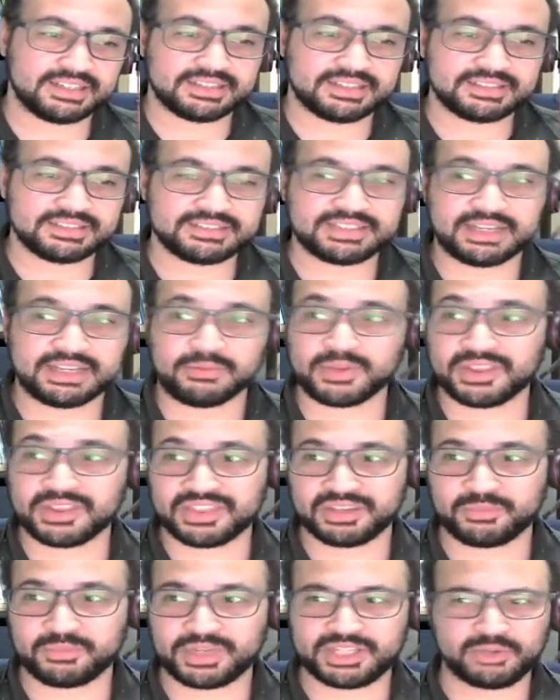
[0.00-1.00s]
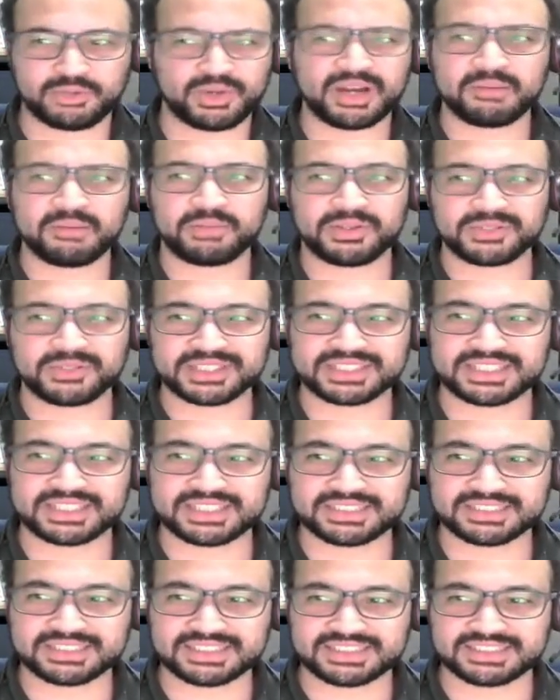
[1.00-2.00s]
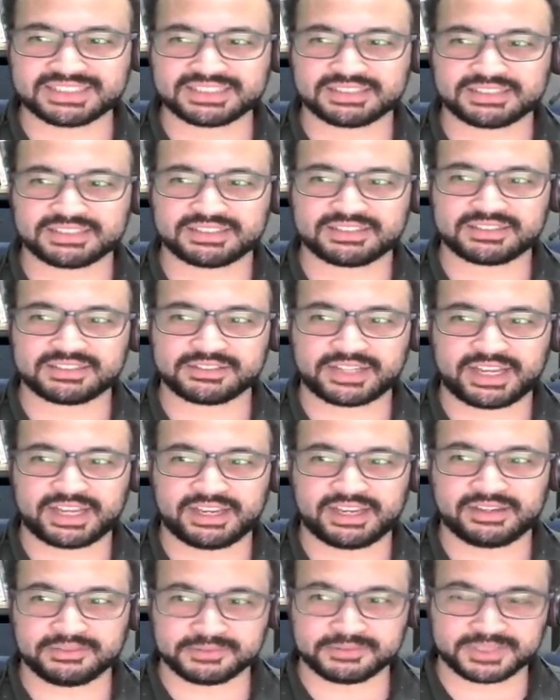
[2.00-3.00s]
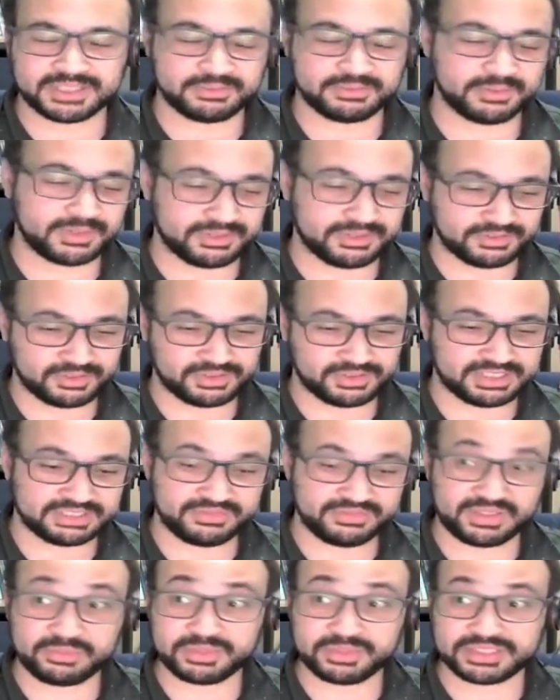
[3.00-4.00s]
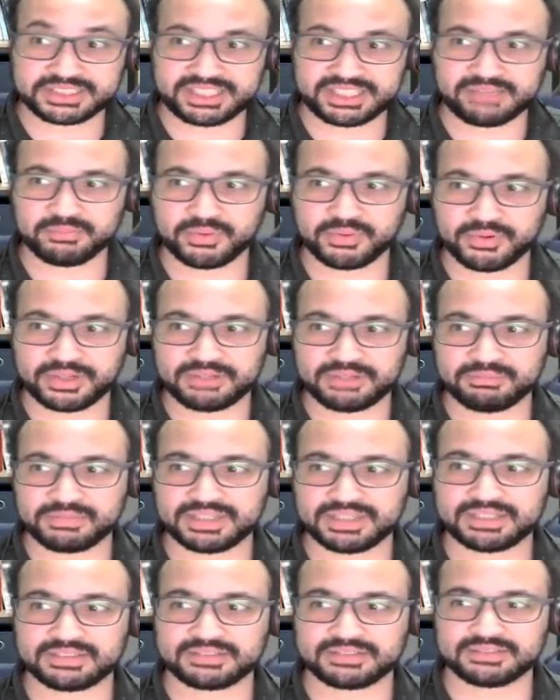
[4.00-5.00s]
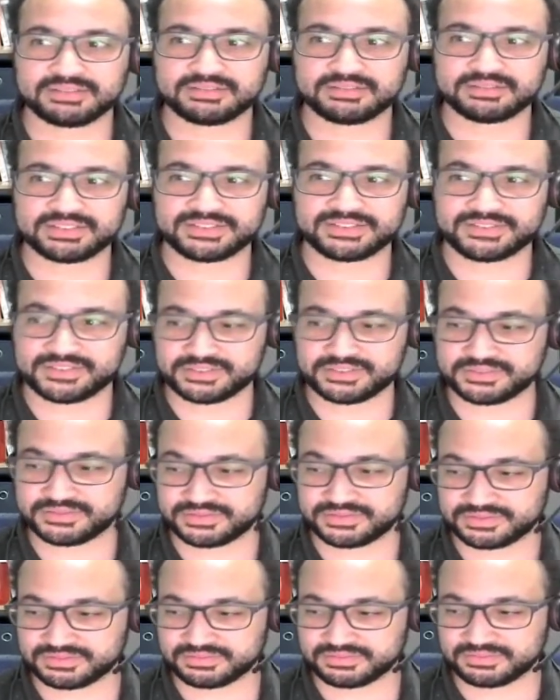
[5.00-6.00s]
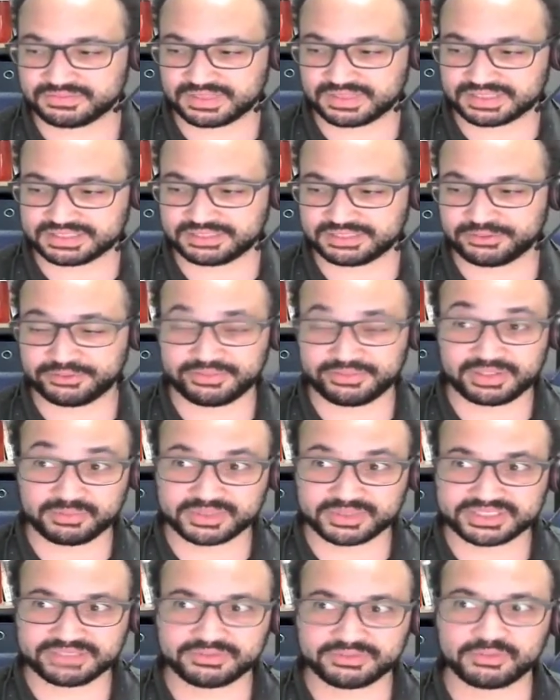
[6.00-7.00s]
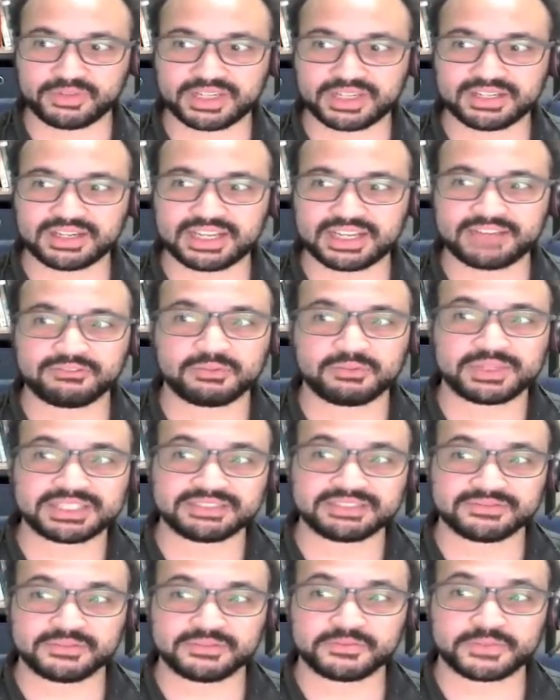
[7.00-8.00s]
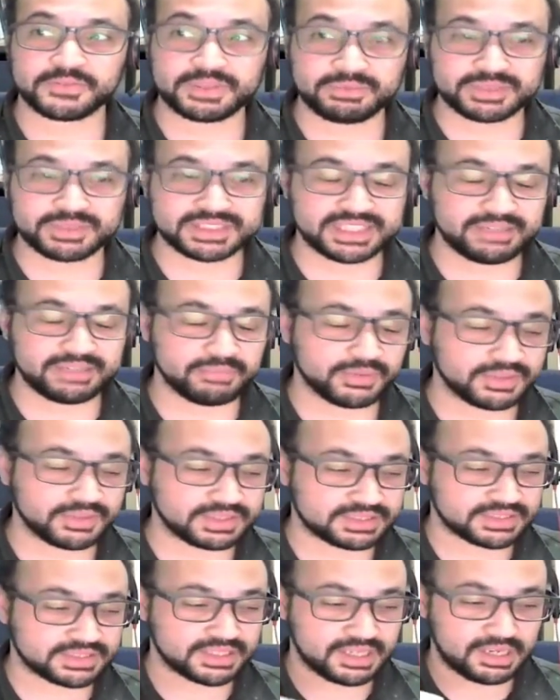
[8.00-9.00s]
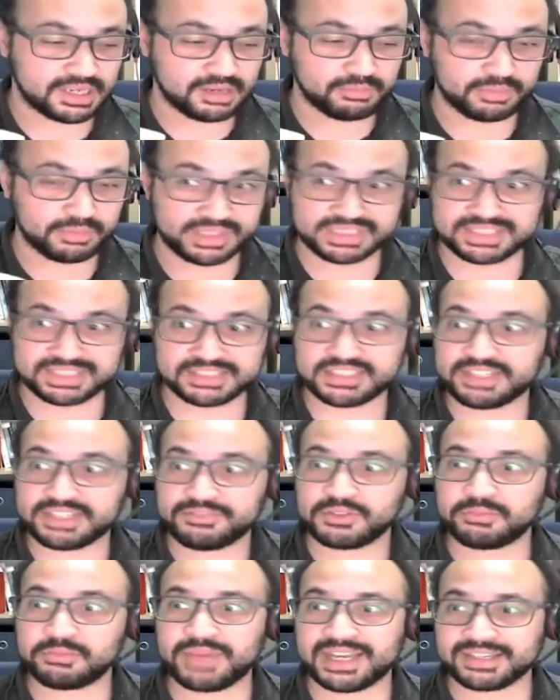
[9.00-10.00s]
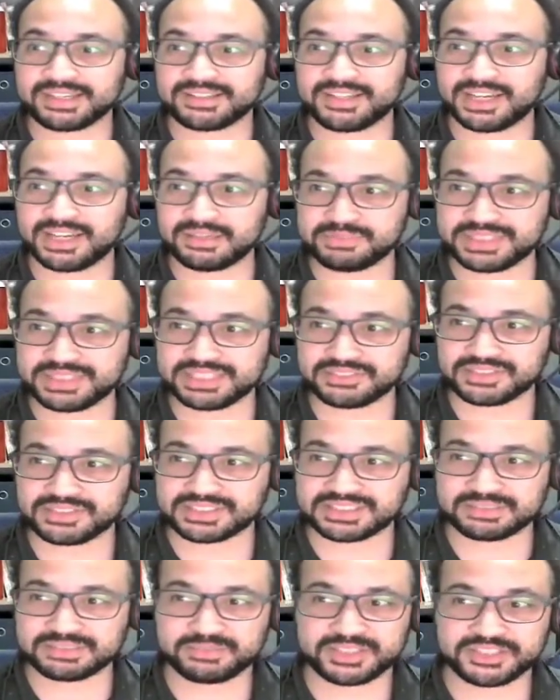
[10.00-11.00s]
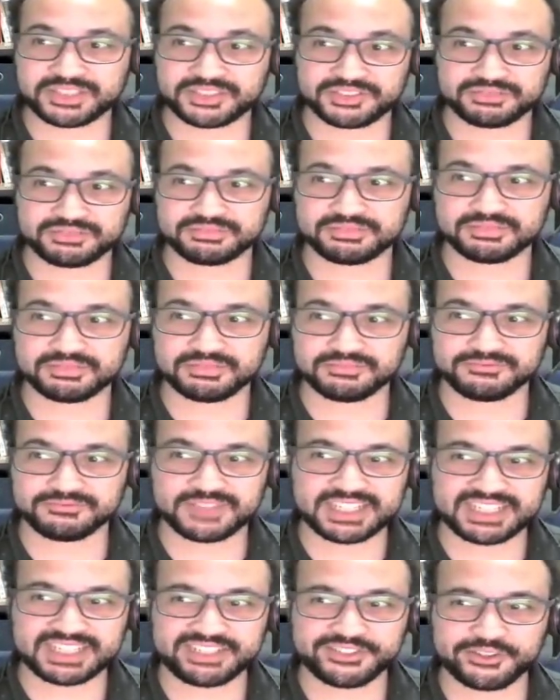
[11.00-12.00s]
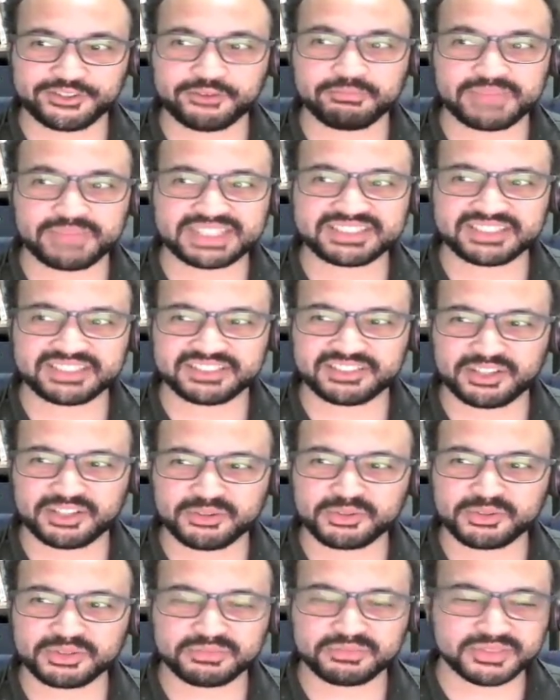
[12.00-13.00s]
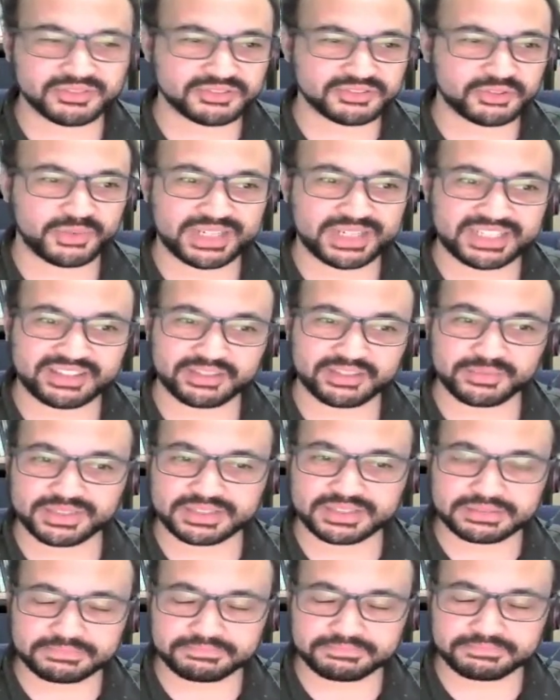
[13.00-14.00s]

Now, one thing when you are building this is, okay, right, well, I've got this VPC endpoint, but I don't know if anyone's ever written CloudFormation for VPC endpoints, but it doesn't give you back the IP addresses because you're really not meant to know them or do anything with them.